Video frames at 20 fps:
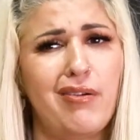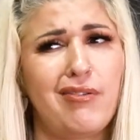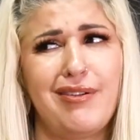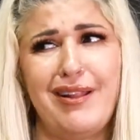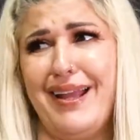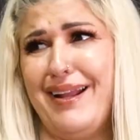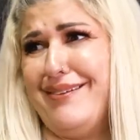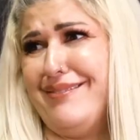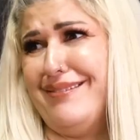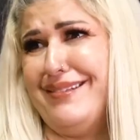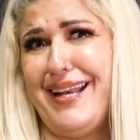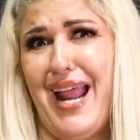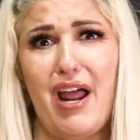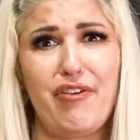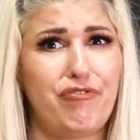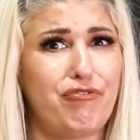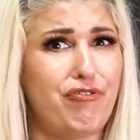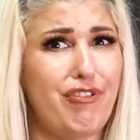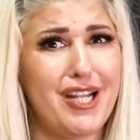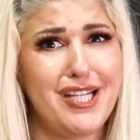We're like,
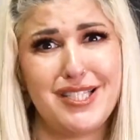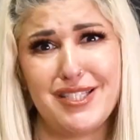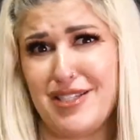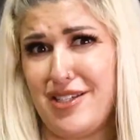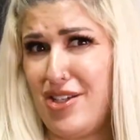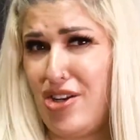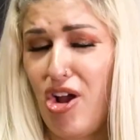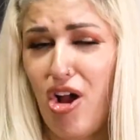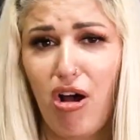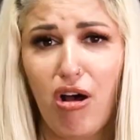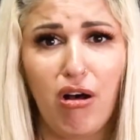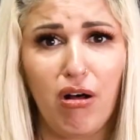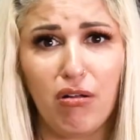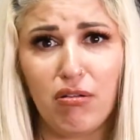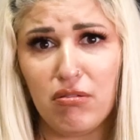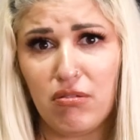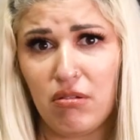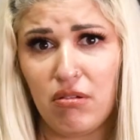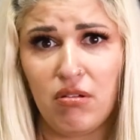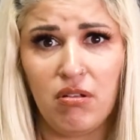not friends at all.